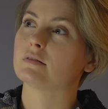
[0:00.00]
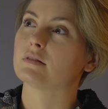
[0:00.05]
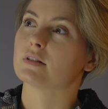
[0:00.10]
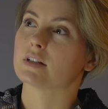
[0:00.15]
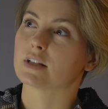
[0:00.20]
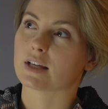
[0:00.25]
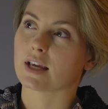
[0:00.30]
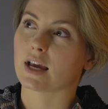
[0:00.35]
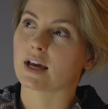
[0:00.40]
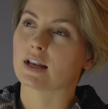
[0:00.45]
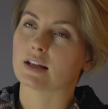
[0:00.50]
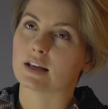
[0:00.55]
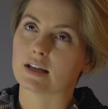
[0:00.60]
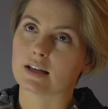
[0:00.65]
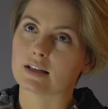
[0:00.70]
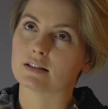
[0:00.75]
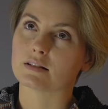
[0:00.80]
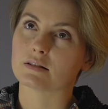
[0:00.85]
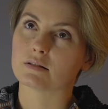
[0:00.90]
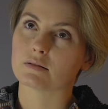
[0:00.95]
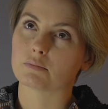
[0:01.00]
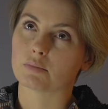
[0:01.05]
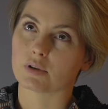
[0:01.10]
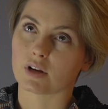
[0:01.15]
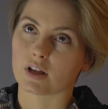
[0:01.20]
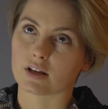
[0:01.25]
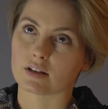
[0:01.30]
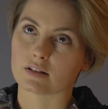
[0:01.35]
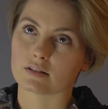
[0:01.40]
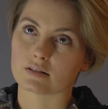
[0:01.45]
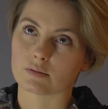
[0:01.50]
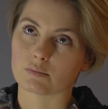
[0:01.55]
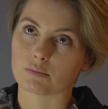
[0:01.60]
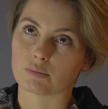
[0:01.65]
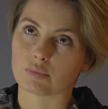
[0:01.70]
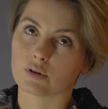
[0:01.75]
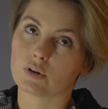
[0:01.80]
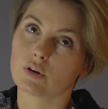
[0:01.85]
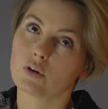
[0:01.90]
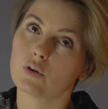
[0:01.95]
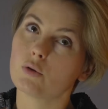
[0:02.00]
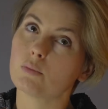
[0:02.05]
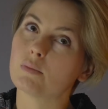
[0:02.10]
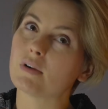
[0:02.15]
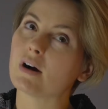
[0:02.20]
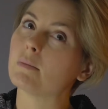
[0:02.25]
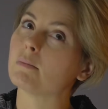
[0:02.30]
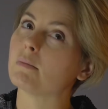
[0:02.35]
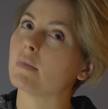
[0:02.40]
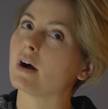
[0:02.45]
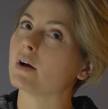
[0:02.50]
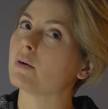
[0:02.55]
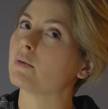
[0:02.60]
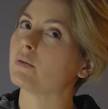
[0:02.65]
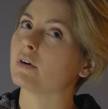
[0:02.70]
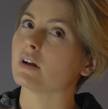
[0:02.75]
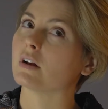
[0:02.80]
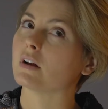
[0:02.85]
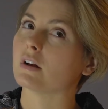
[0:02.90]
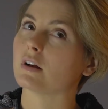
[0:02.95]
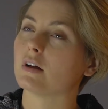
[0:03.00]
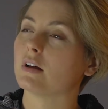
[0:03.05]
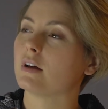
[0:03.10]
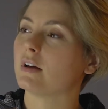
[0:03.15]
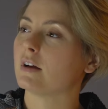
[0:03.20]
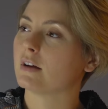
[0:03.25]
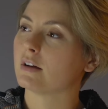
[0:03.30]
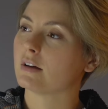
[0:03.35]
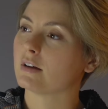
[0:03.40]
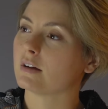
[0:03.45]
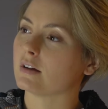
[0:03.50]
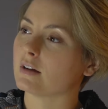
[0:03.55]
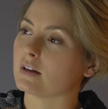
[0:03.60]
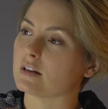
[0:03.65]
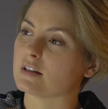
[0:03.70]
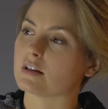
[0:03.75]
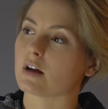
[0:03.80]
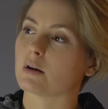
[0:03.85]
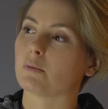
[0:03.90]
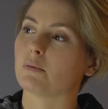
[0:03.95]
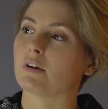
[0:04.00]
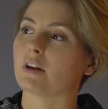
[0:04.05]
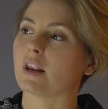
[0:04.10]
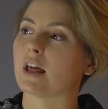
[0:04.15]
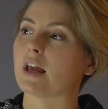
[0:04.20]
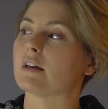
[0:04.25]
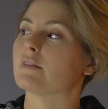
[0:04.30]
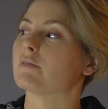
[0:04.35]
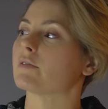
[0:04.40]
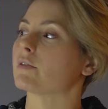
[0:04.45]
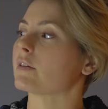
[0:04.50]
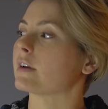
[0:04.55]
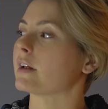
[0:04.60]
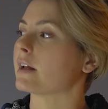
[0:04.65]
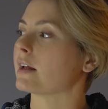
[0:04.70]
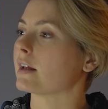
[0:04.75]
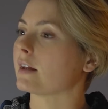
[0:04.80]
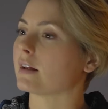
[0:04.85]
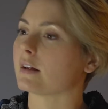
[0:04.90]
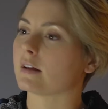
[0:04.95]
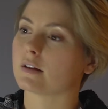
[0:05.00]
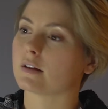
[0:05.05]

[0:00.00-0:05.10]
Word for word: To get his place and plume up my will and double knavery.